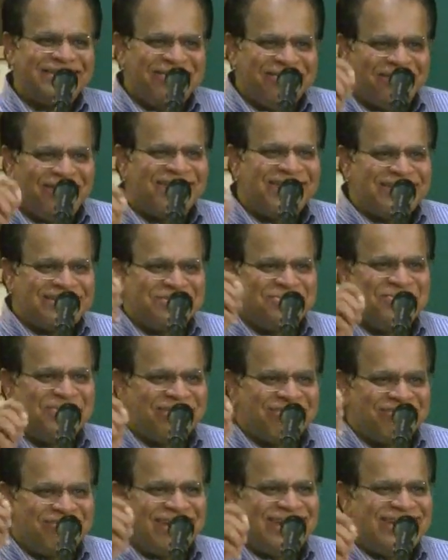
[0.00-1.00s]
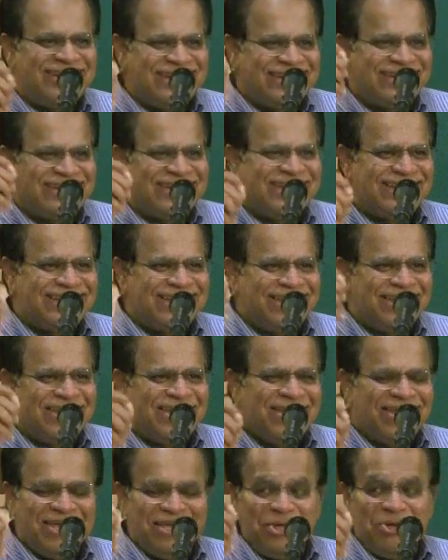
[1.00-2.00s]
God is doing the writing.
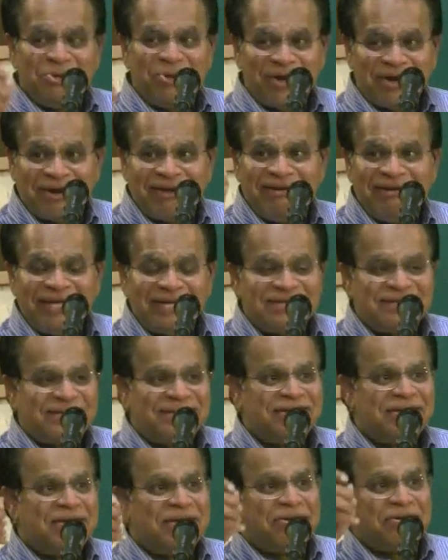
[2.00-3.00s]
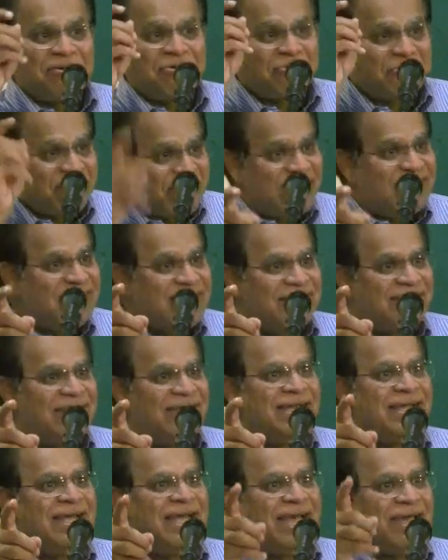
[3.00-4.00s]
You are a letter, read
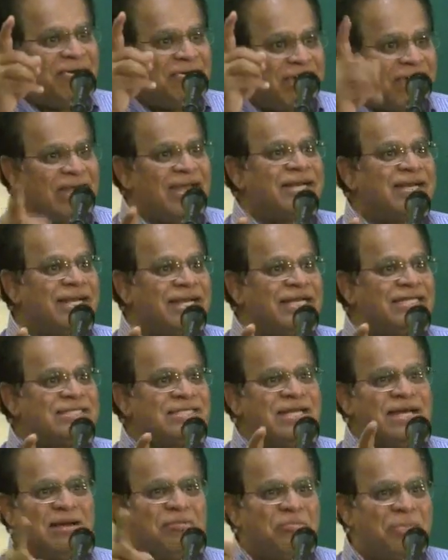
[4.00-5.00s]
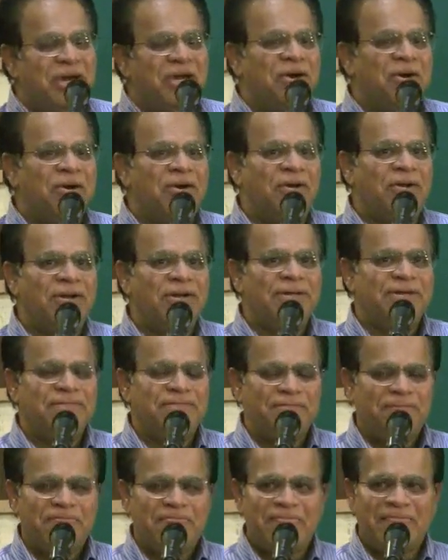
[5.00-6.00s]
and recognized by all.